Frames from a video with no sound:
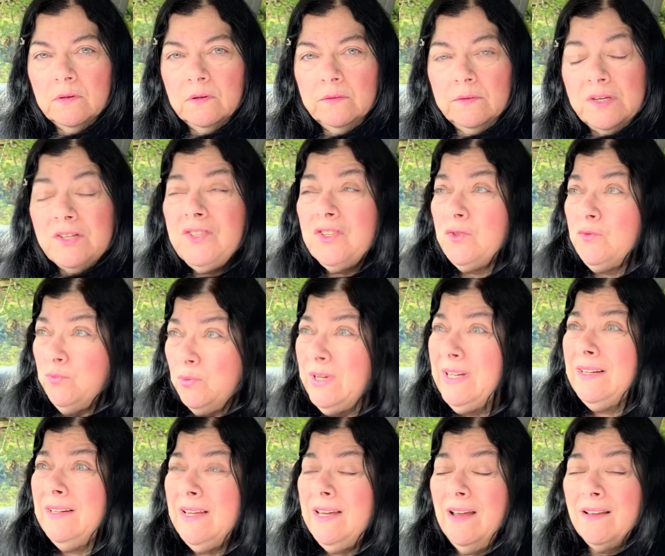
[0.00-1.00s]
This is
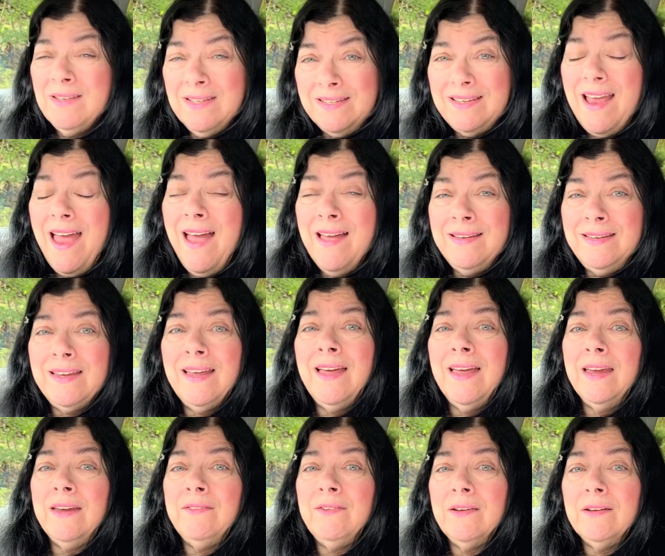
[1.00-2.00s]
really a sad
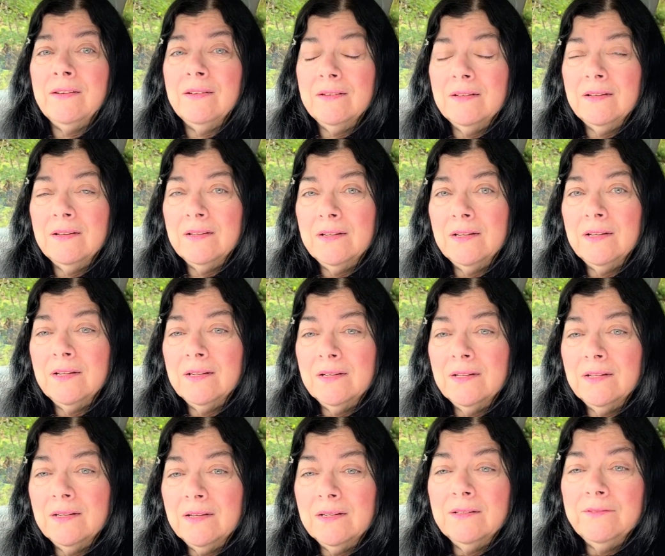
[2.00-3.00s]
day
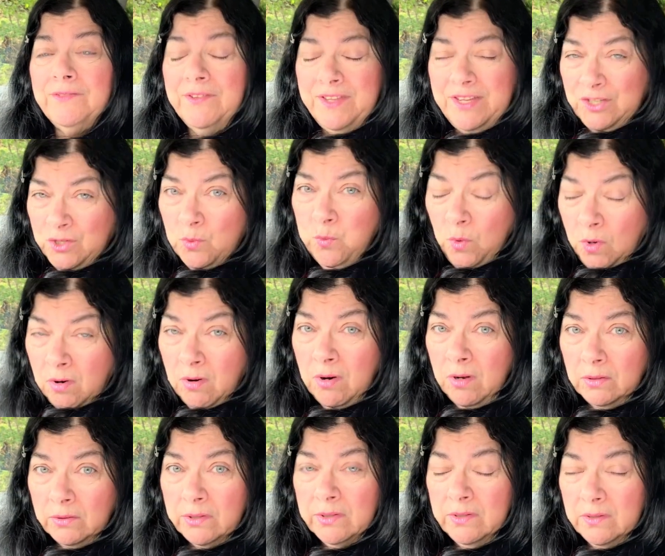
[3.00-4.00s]
for this
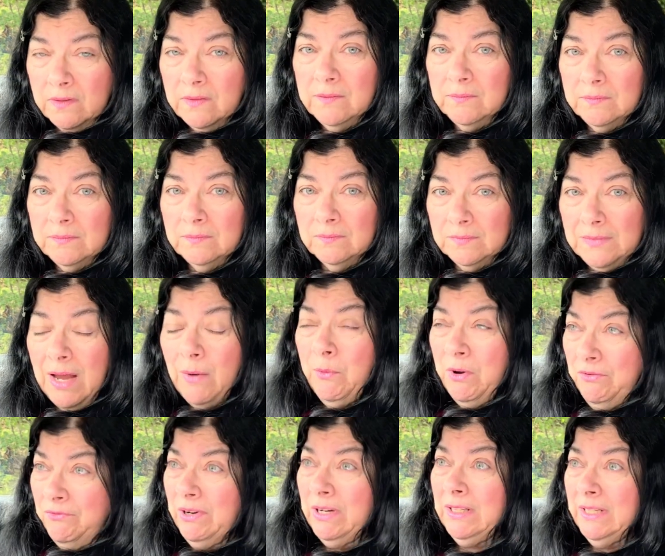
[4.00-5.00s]
world, and
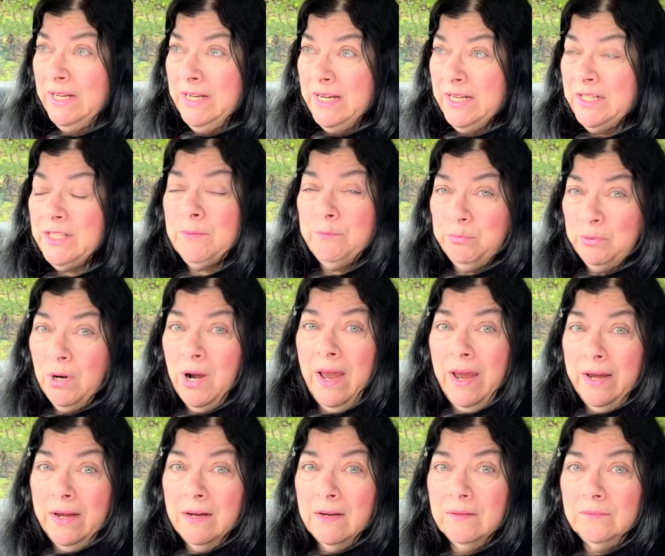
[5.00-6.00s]
we really need to
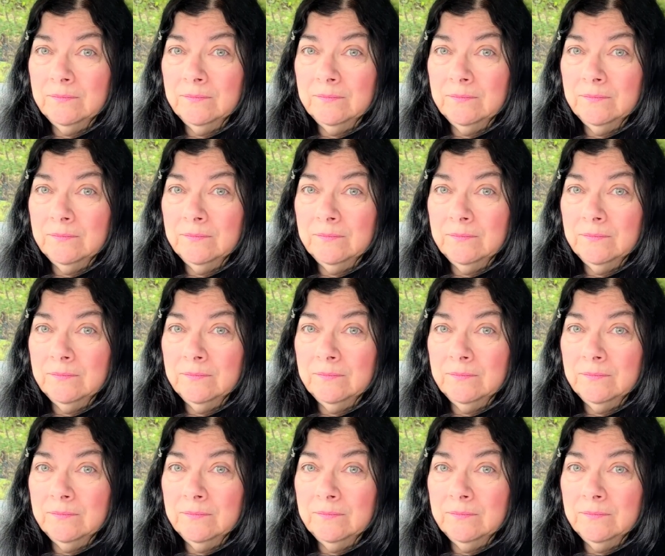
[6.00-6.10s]
pray.